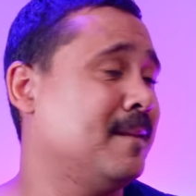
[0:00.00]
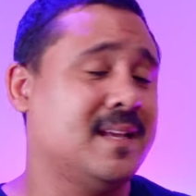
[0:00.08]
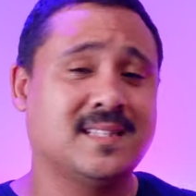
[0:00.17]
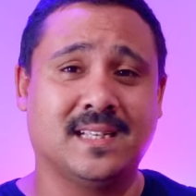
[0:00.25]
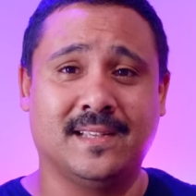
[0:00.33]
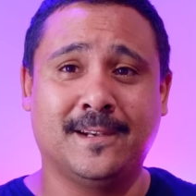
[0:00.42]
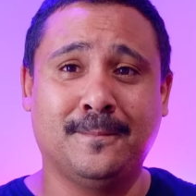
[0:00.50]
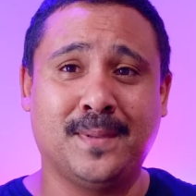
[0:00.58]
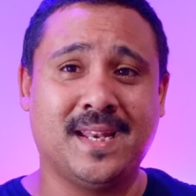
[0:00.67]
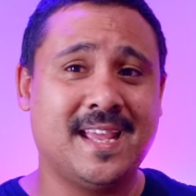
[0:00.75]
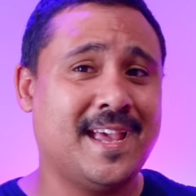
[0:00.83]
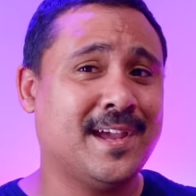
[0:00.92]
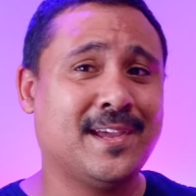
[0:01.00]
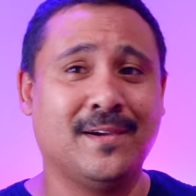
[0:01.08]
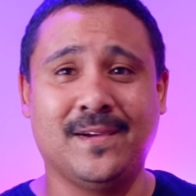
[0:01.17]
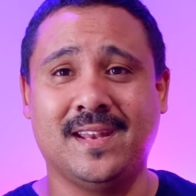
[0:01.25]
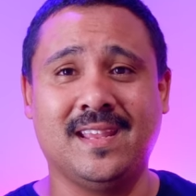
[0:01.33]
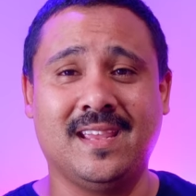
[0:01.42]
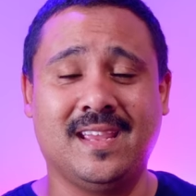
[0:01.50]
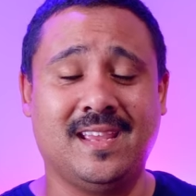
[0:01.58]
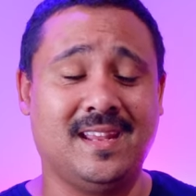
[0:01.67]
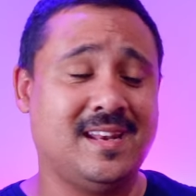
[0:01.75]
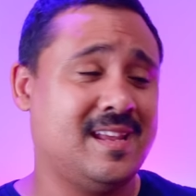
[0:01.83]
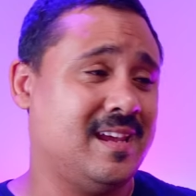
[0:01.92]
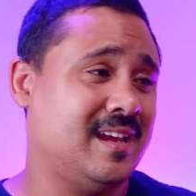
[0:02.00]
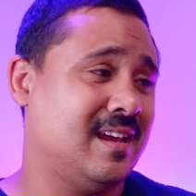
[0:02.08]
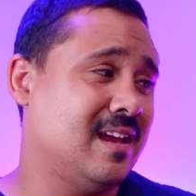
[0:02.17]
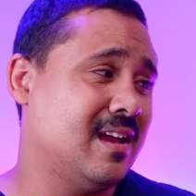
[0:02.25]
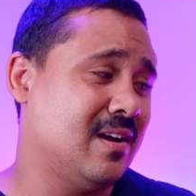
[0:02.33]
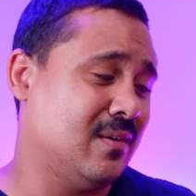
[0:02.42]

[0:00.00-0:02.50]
it's a little bit echoing in here.